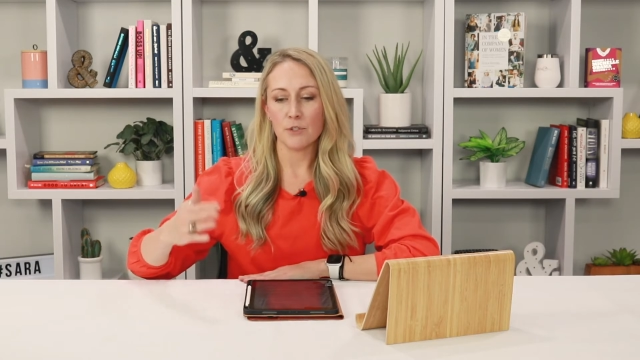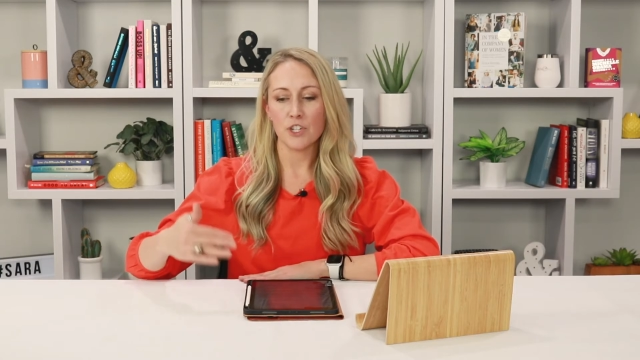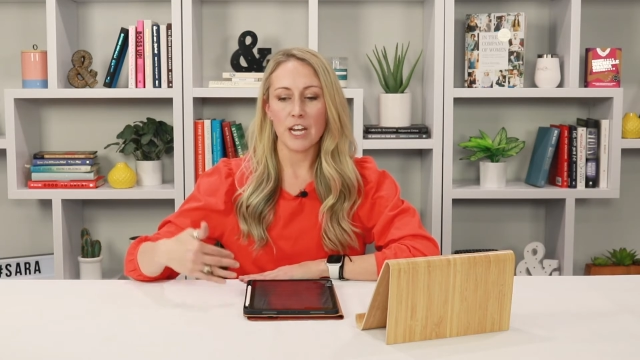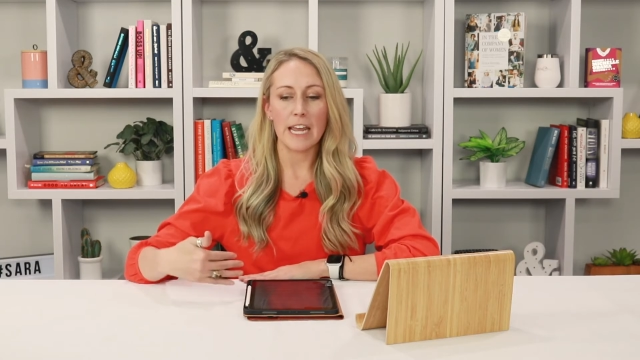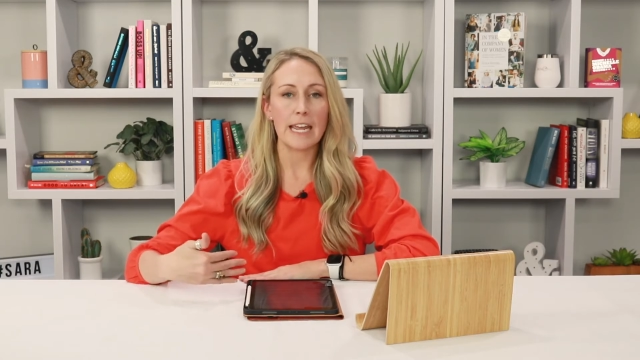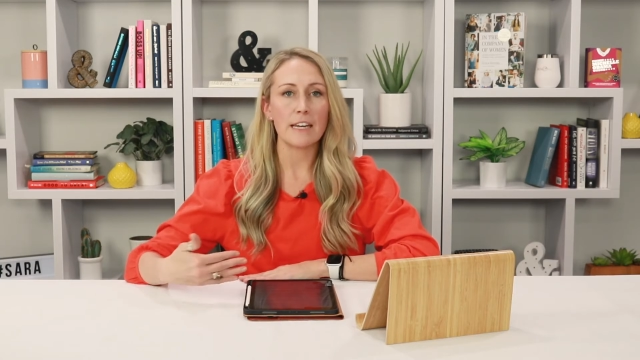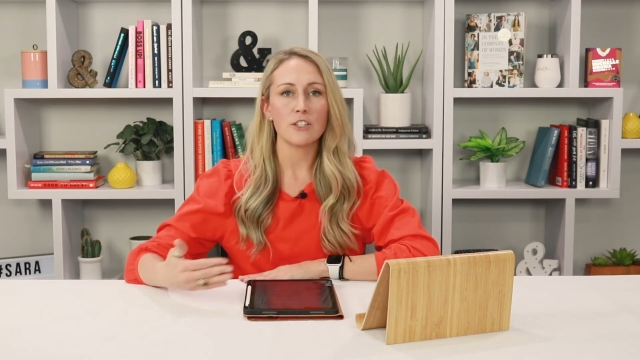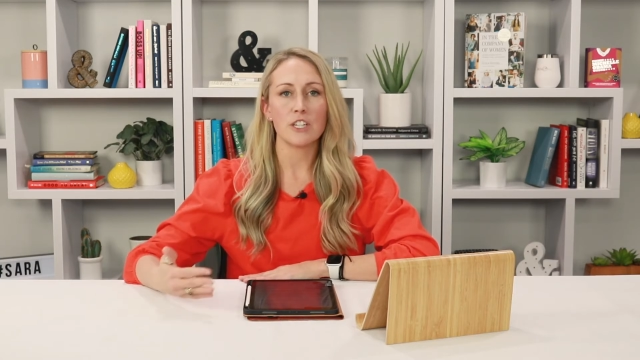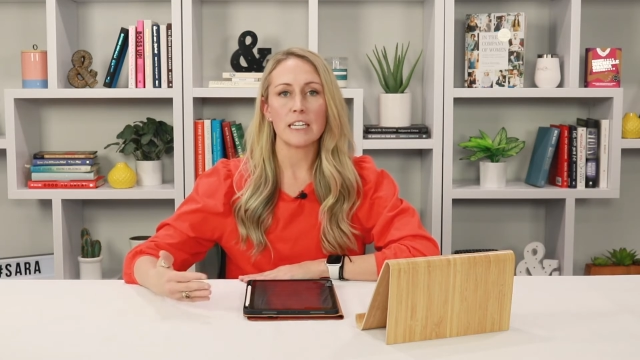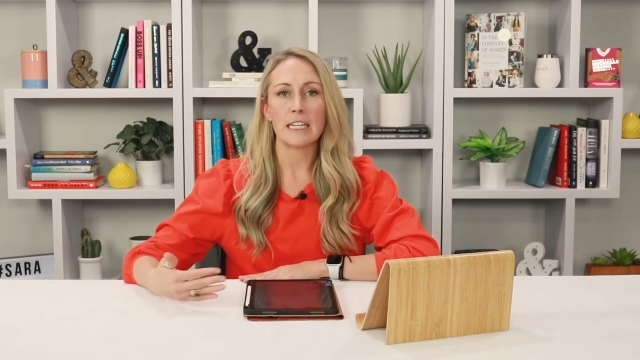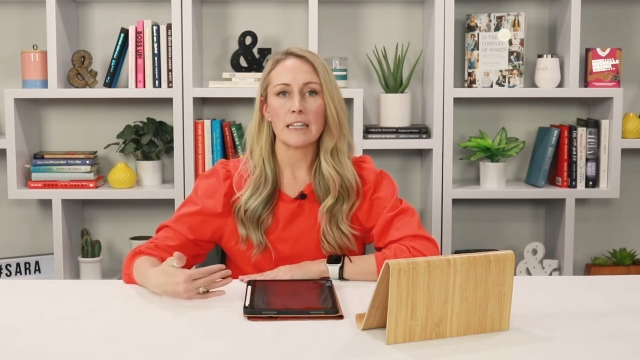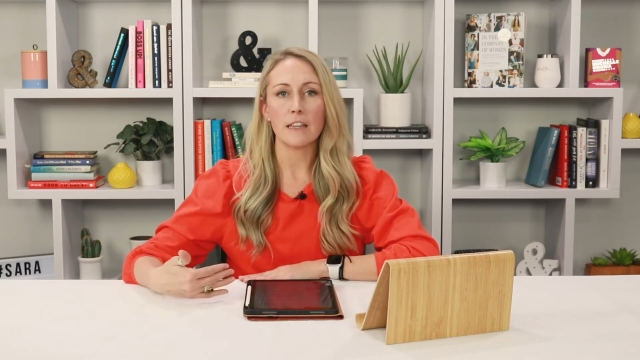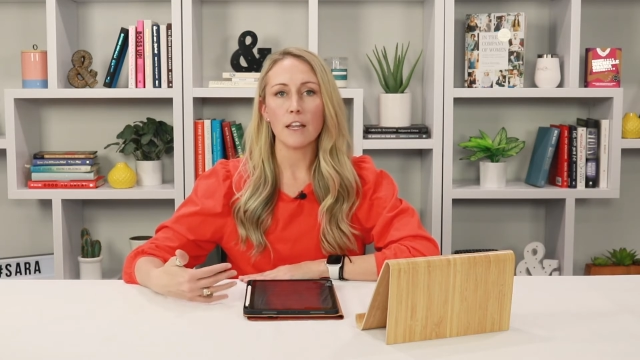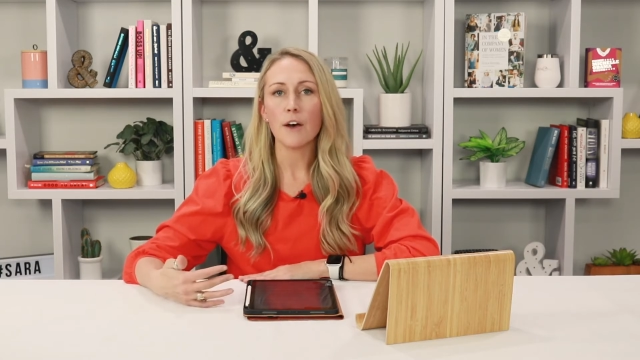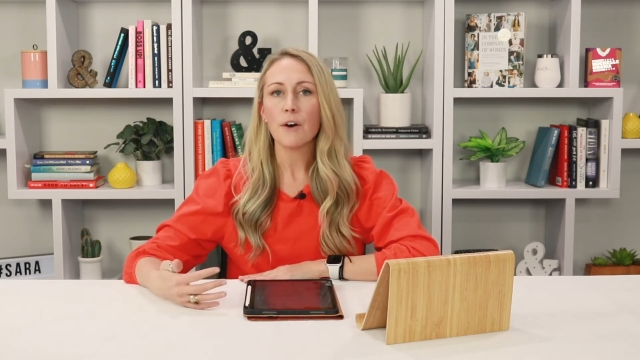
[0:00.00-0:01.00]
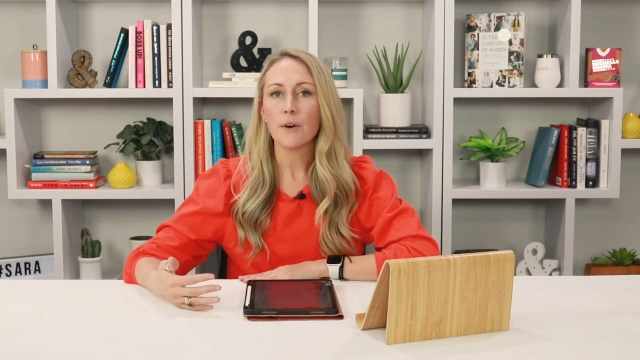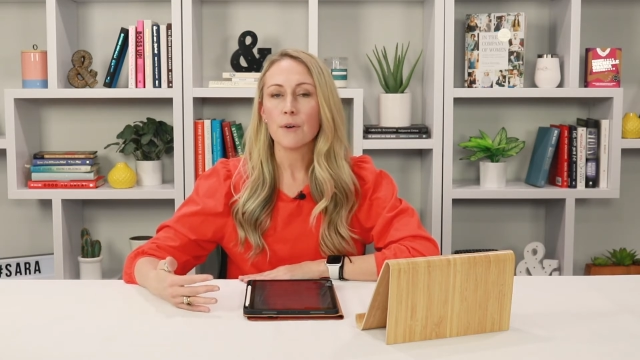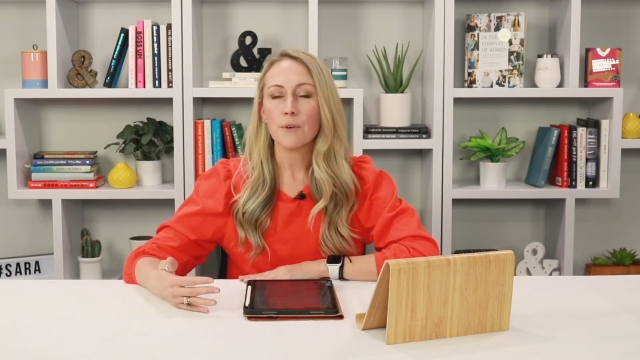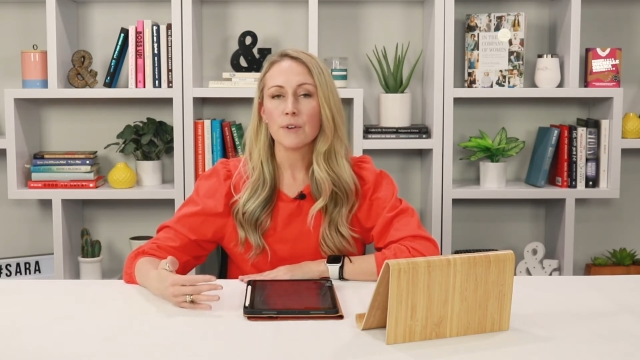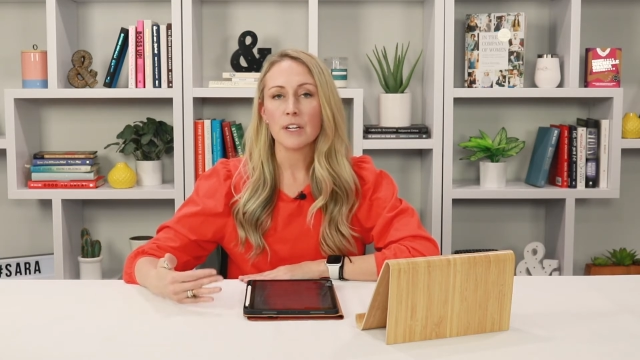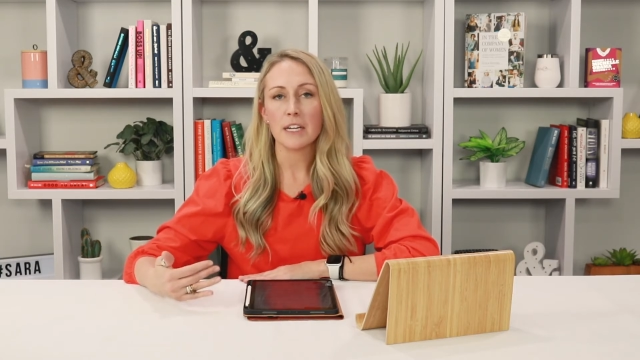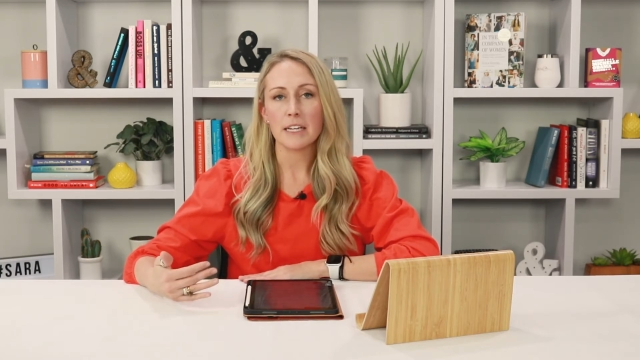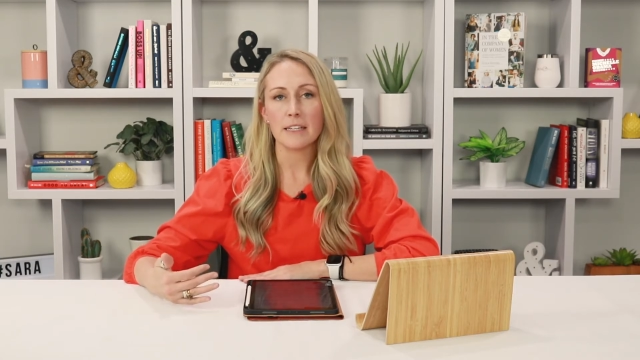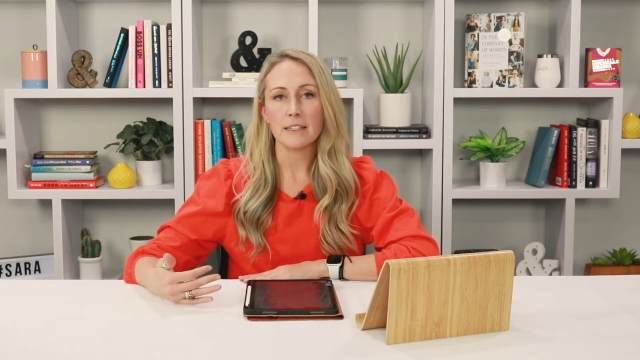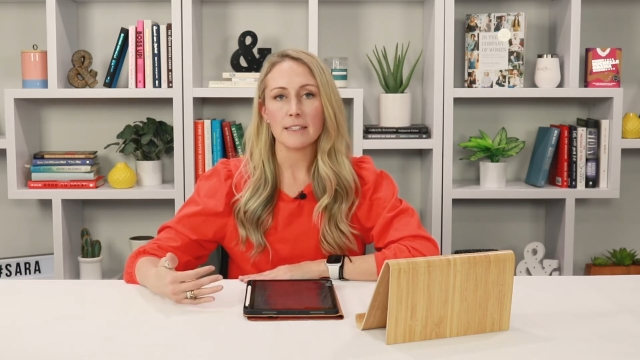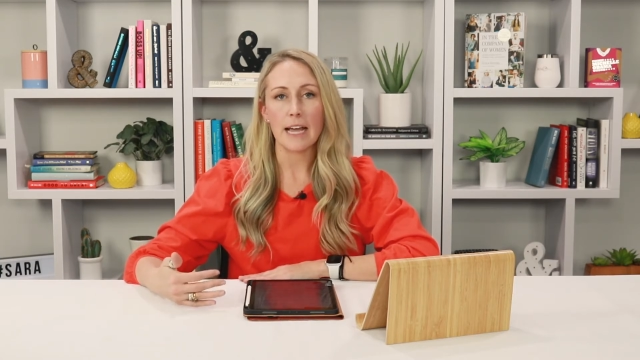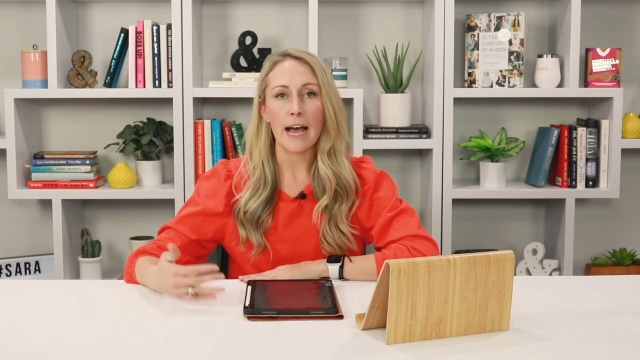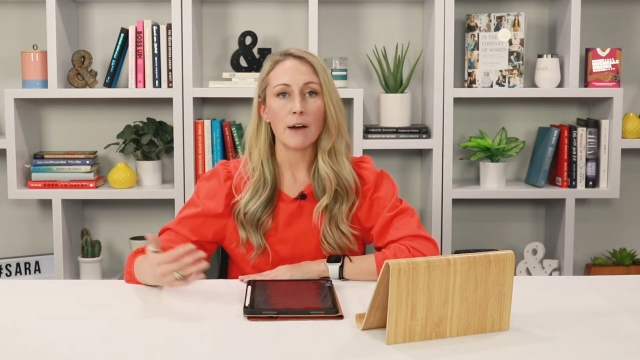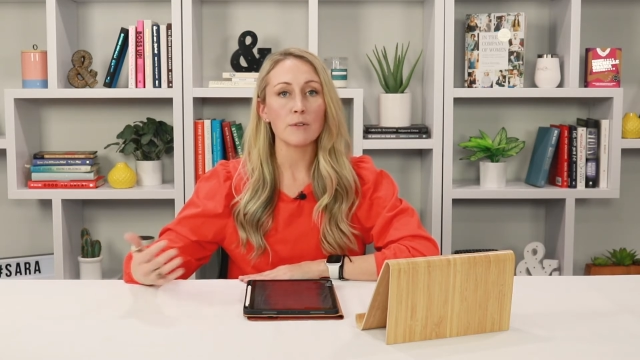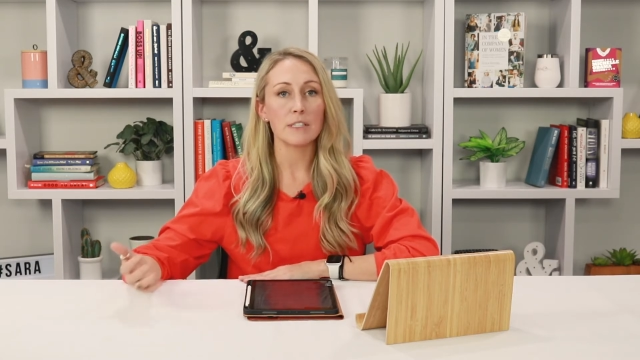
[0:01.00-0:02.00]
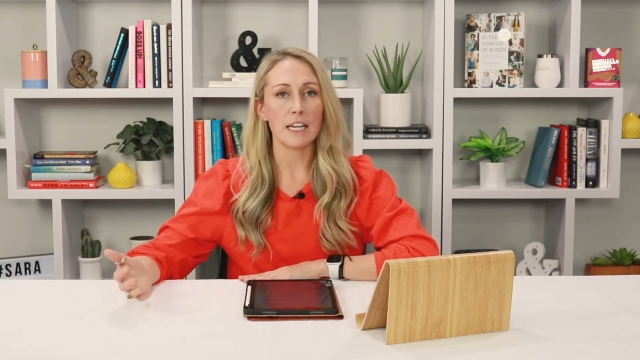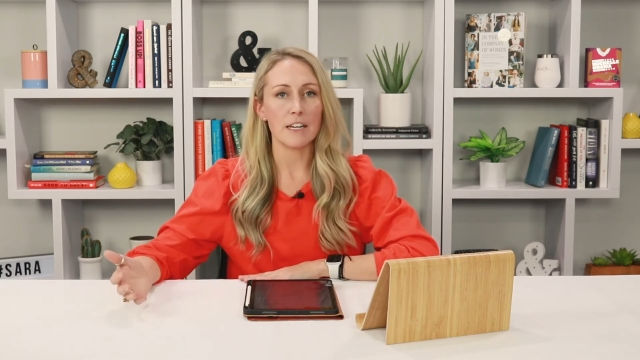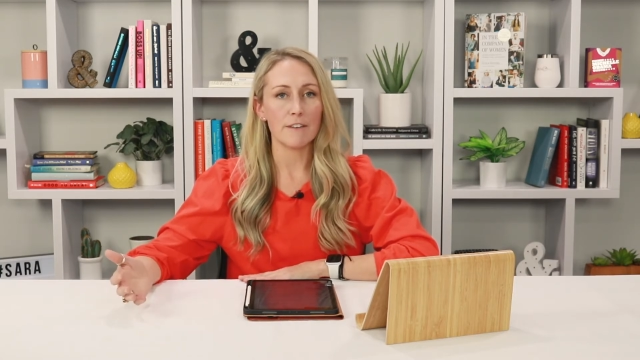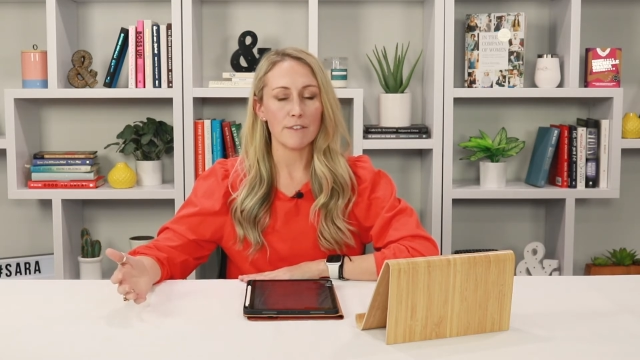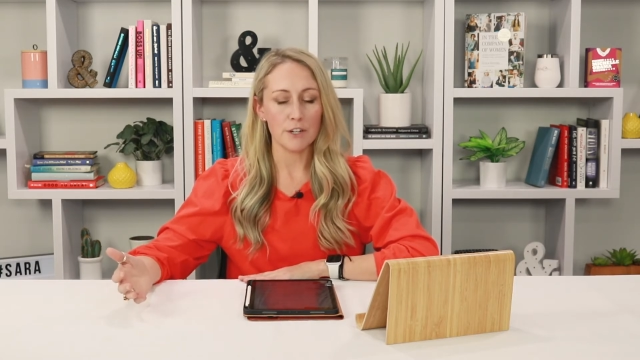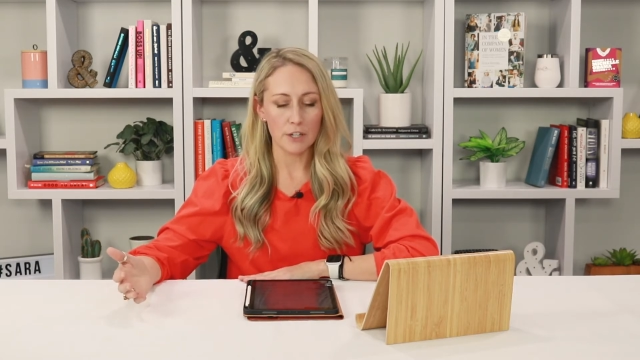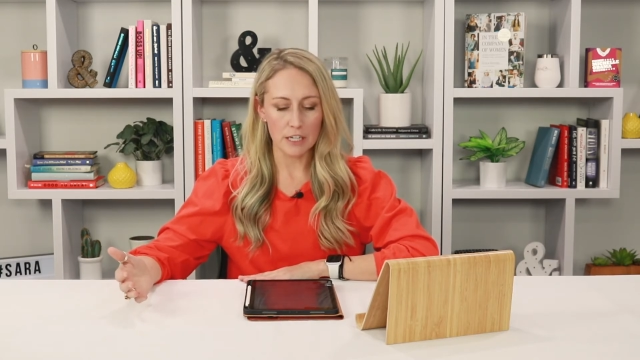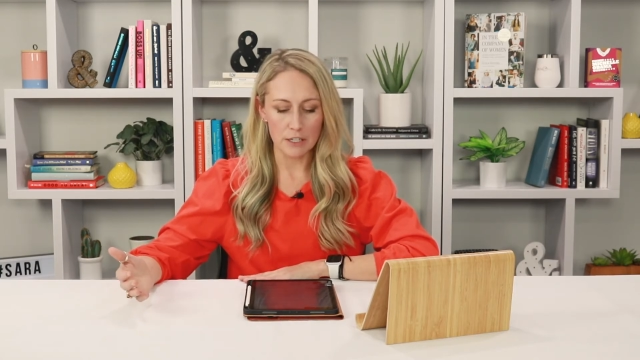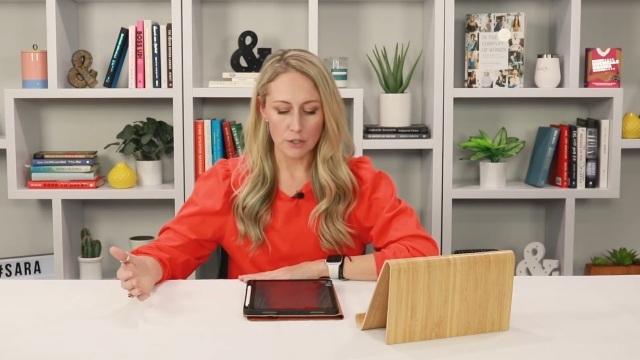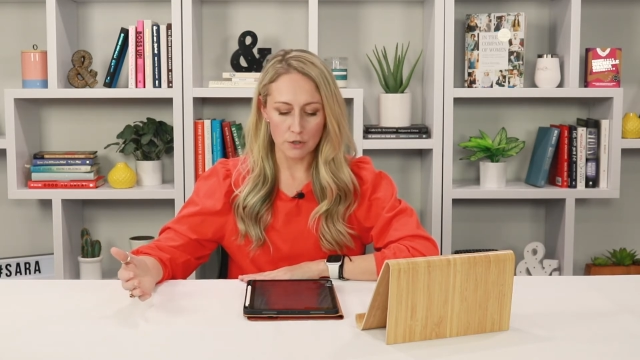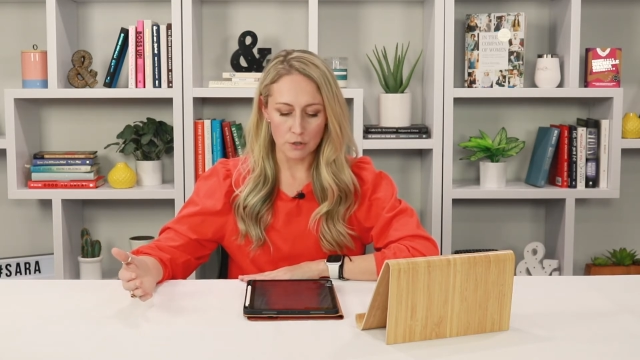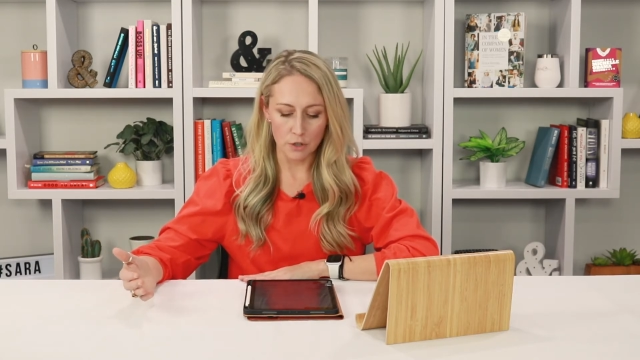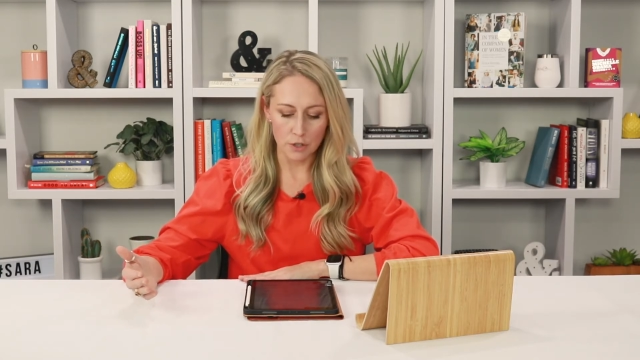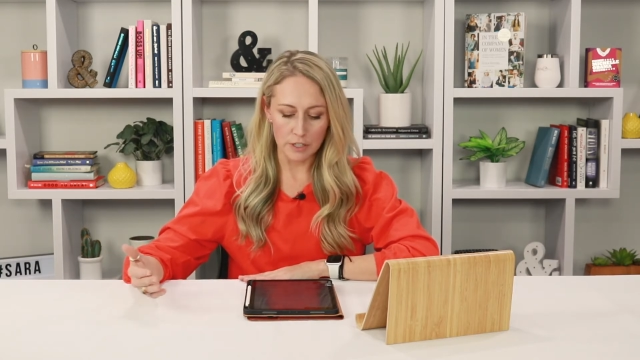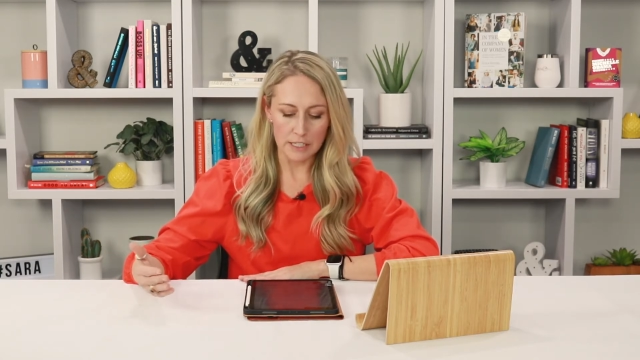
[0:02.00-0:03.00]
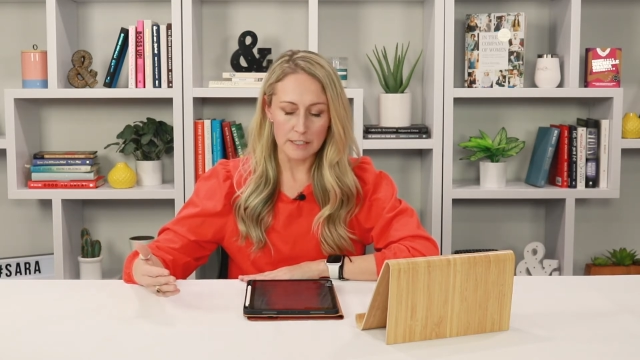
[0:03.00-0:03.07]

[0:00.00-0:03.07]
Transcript: change in load is outside of your control,